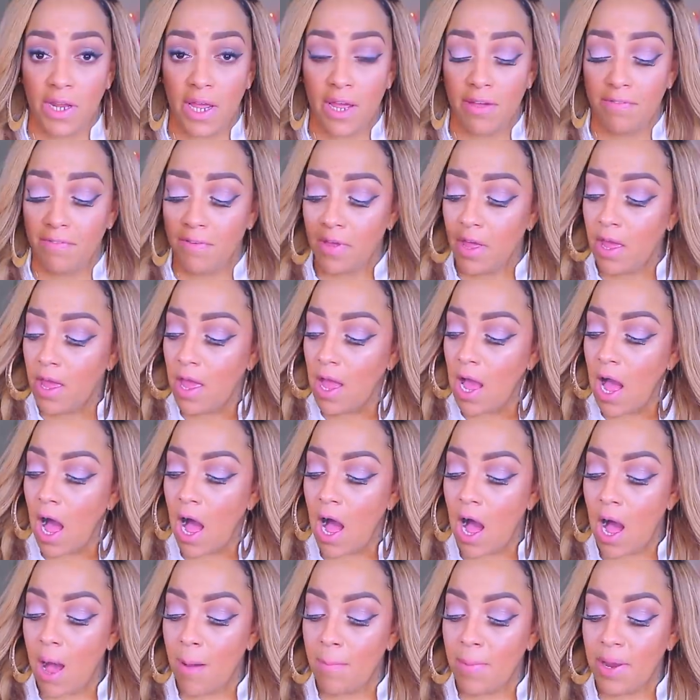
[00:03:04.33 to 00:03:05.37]
enough.
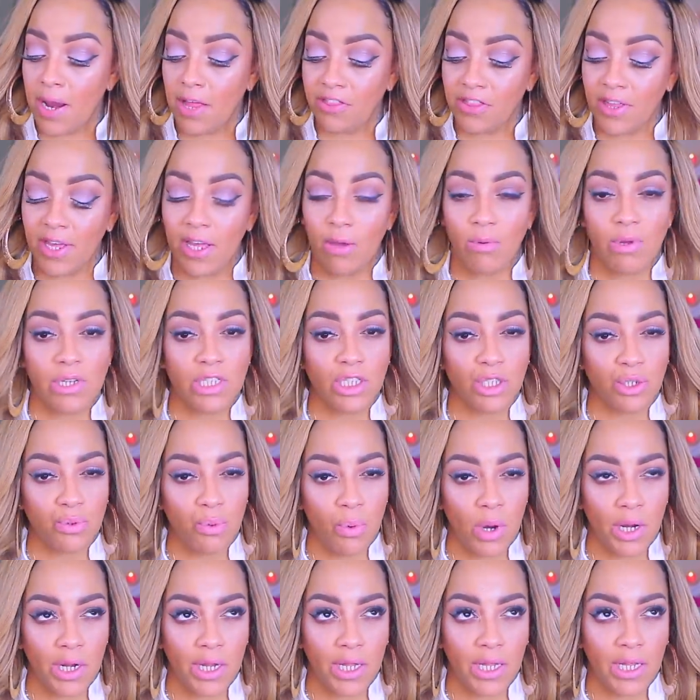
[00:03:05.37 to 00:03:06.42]
Um, and I think it was
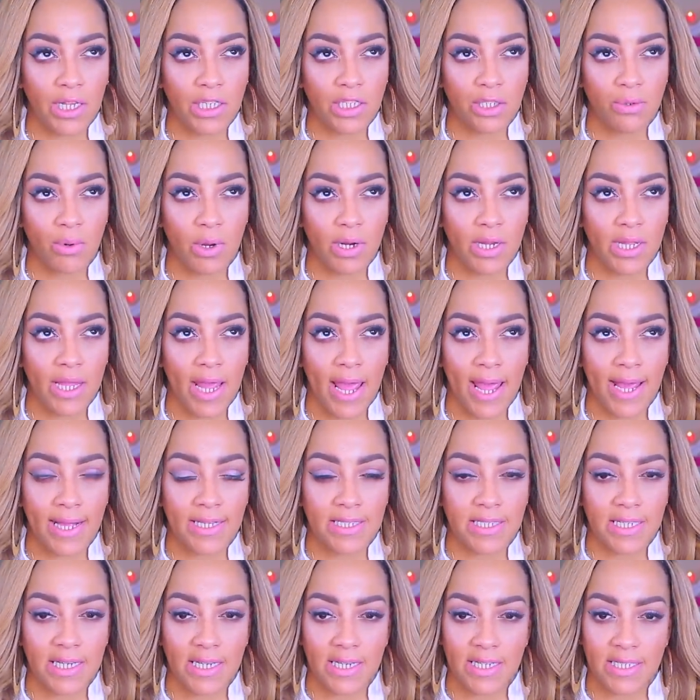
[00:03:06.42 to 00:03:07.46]
20, 20,
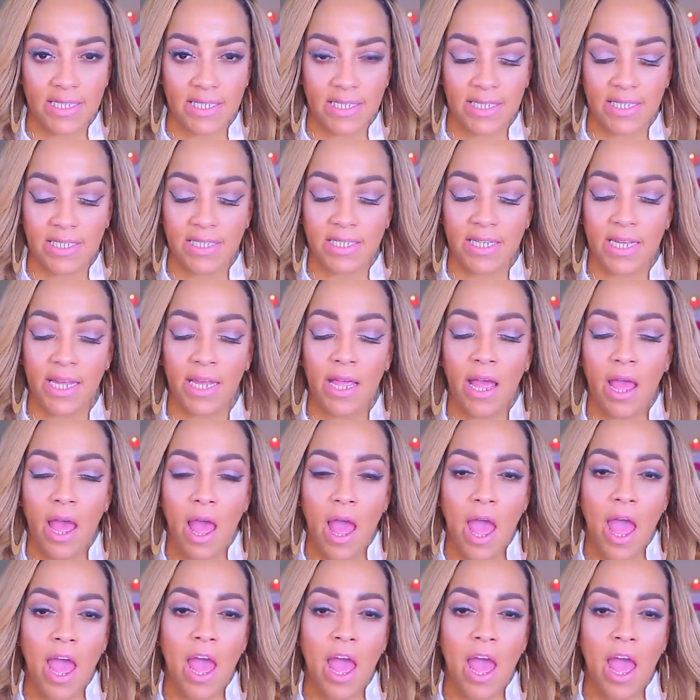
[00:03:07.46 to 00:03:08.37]
18, and 16.